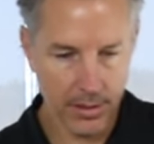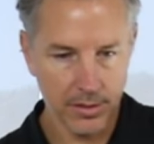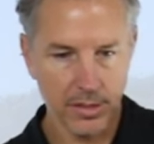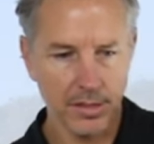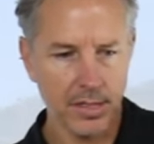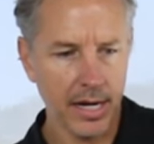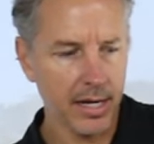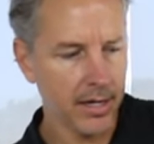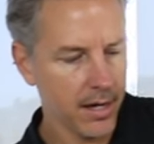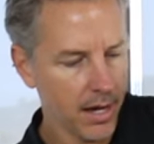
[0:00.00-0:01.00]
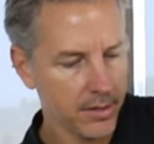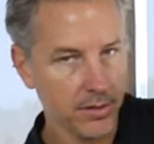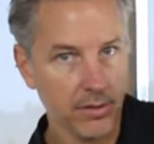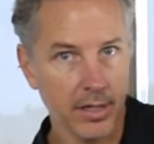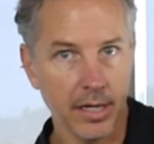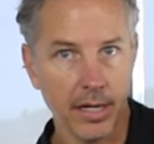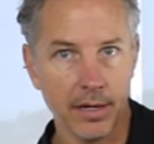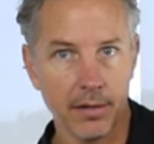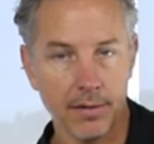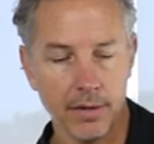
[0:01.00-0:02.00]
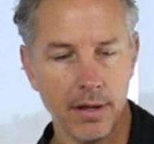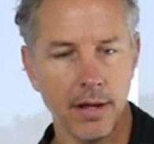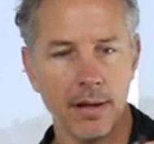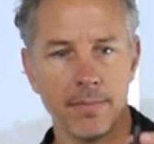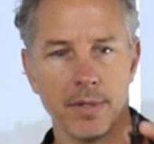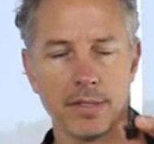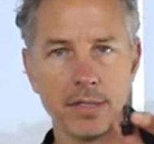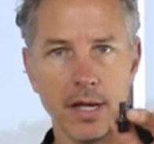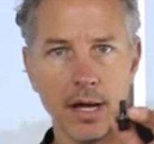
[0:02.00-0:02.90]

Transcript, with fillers: There's a second nozzle in here um, that's